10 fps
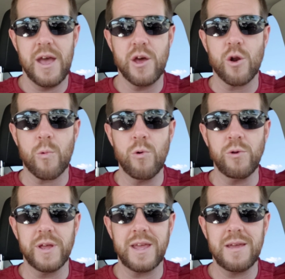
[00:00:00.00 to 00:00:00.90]
In her
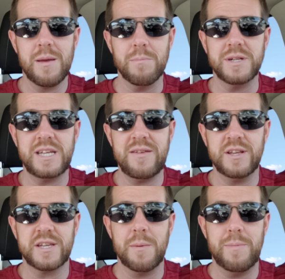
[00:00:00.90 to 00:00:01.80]
ruling,
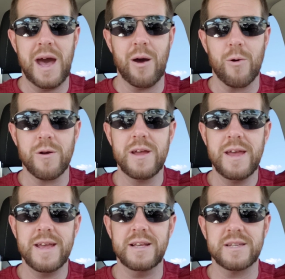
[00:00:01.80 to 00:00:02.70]
Mattivi said Bauer
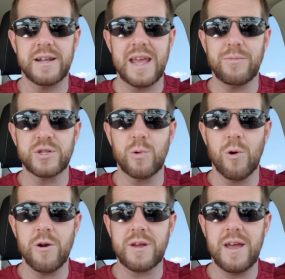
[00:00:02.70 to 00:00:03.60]
is unable to
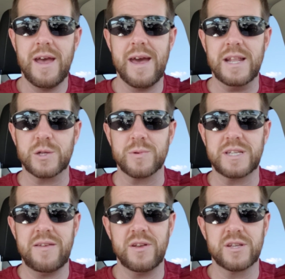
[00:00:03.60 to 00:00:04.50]
work and is
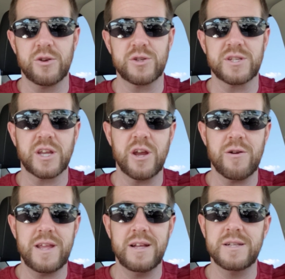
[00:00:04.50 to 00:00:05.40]
receiving Social
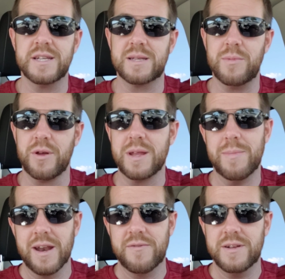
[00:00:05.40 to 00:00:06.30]
Security disability
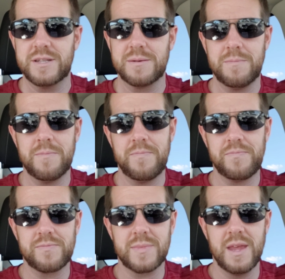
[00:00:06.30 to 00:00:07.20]
benefits.
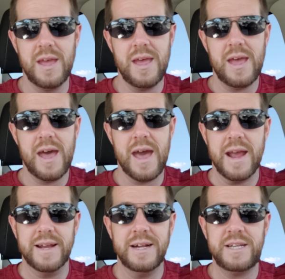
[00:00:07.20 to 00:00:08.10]

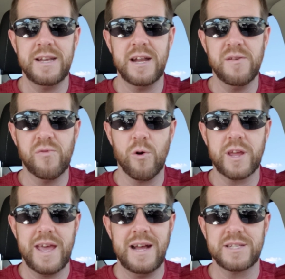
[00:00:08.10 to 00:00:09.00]
A
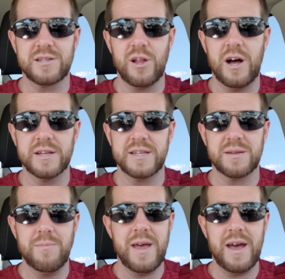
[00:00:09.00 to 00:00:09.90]
1994 Kansas law
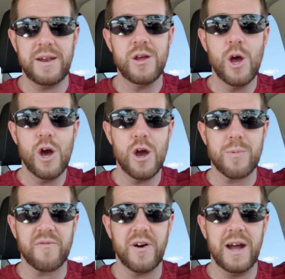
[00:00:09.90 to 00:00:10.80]
says a man
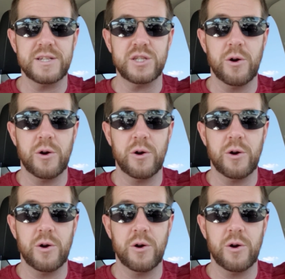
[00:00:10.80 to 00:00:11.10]
who provides